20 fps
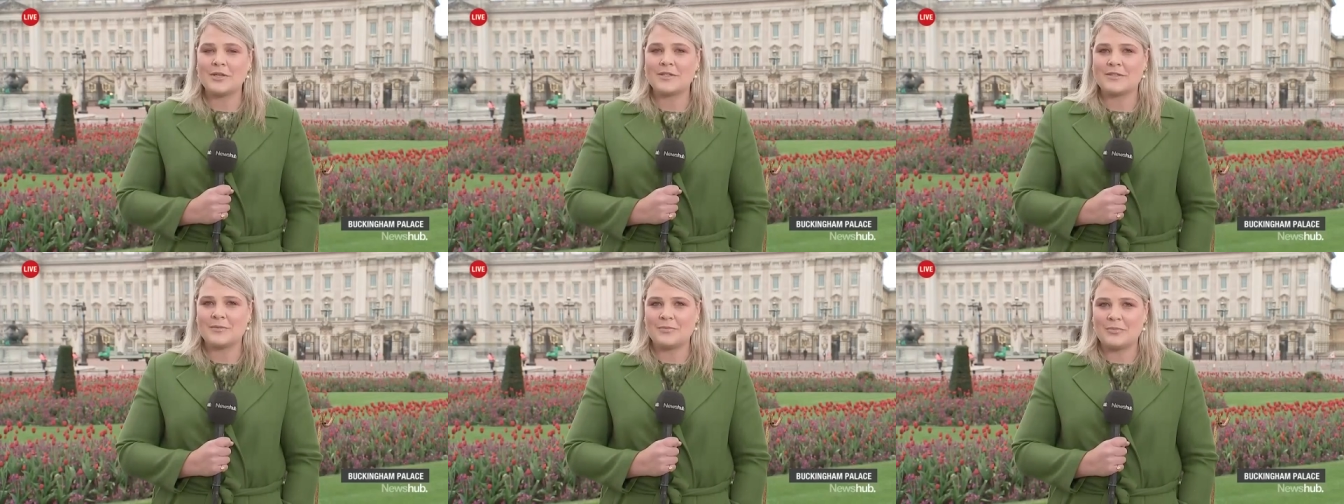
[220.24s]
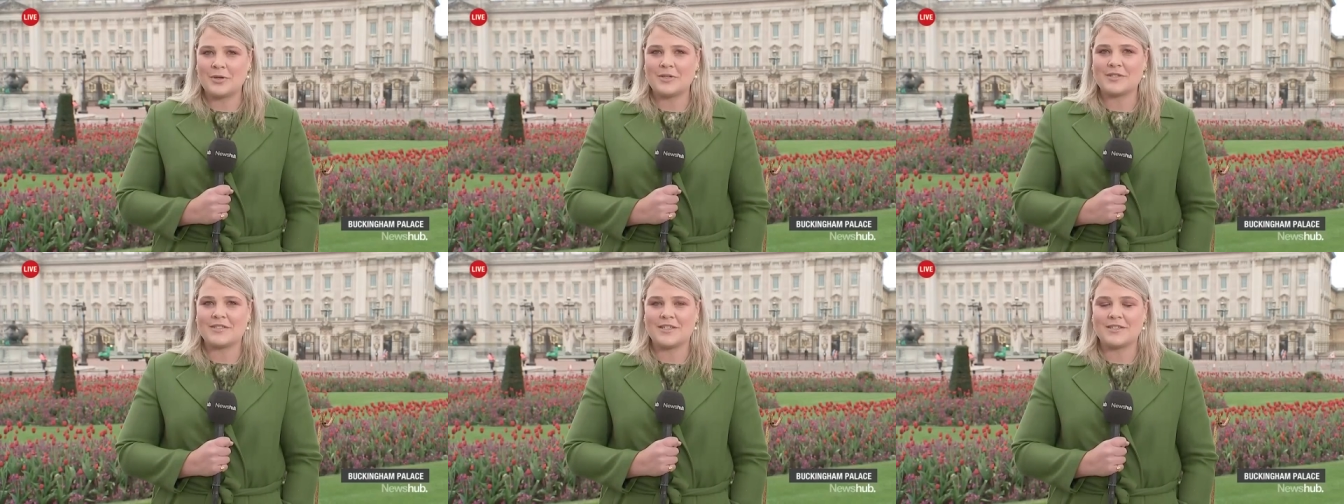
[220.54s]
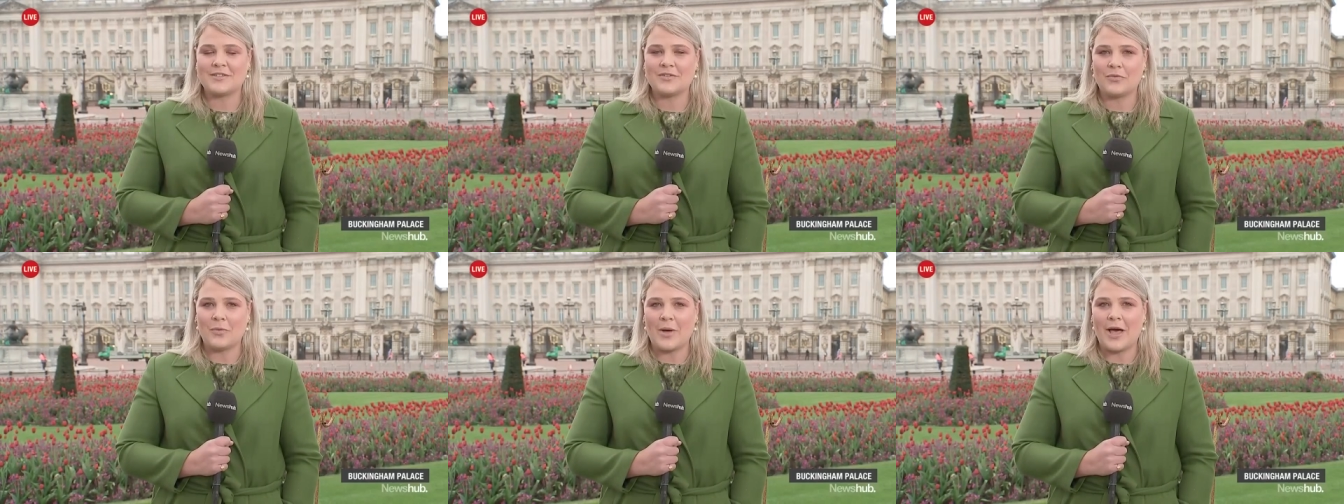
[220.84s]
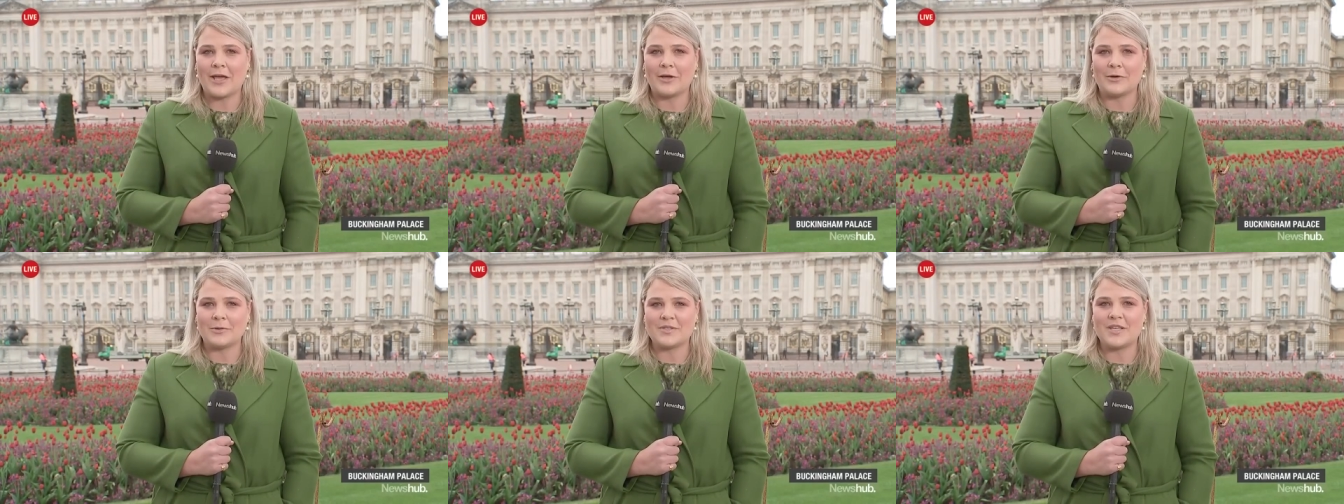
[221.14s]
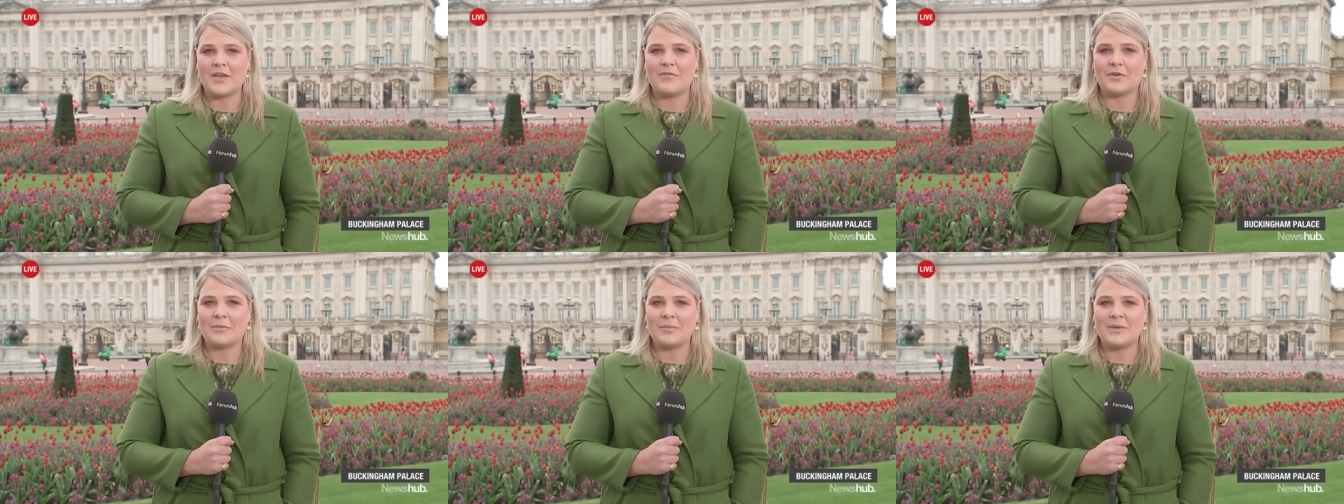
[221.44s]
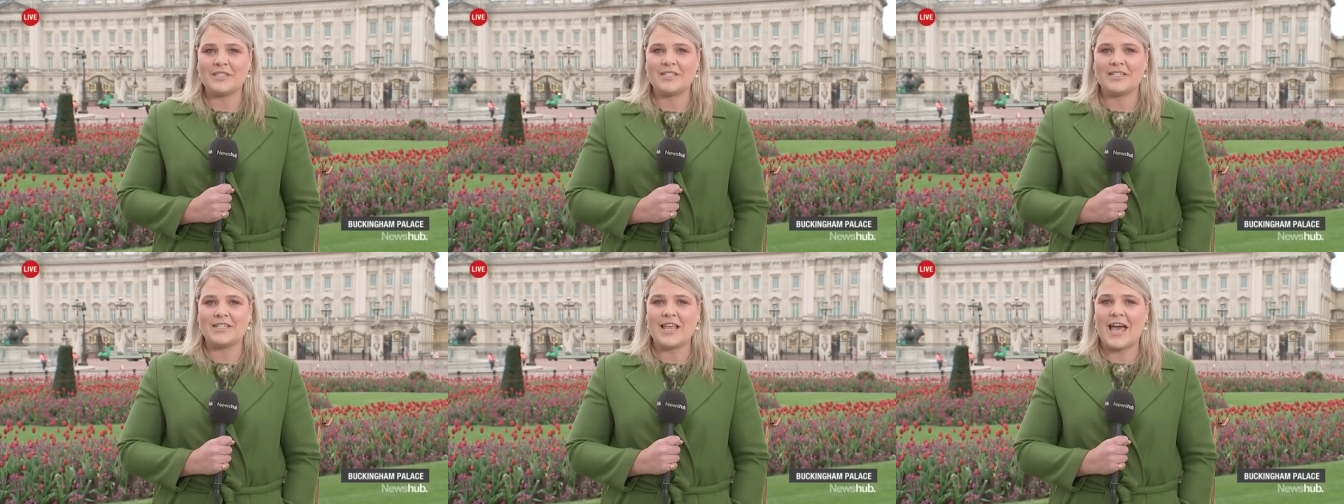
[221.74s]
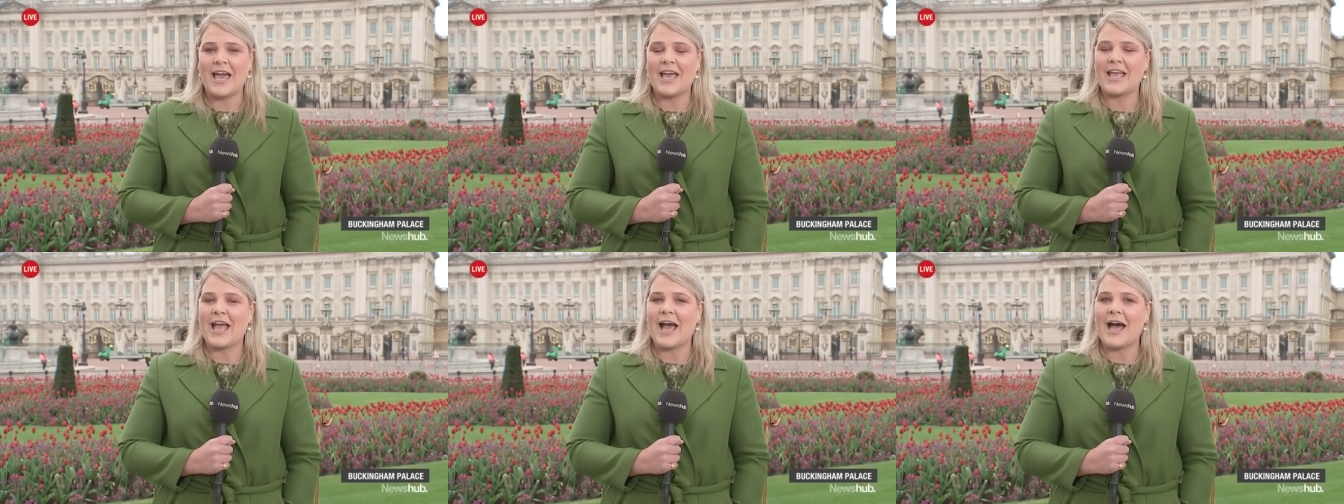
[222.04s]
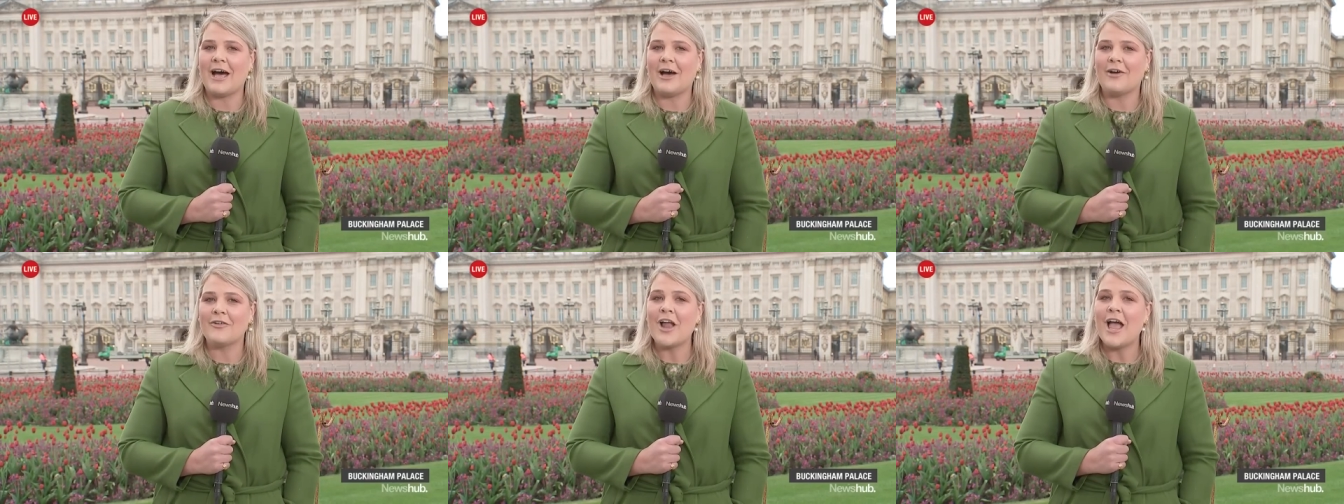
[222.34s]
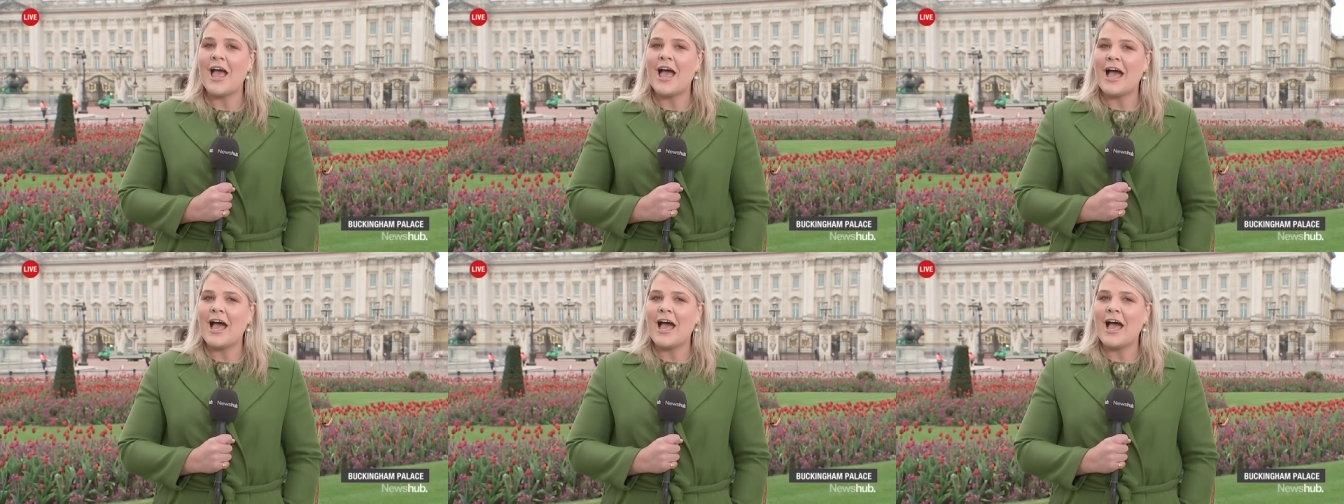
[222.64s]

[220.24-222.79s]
and Princess of Wales have admitted they are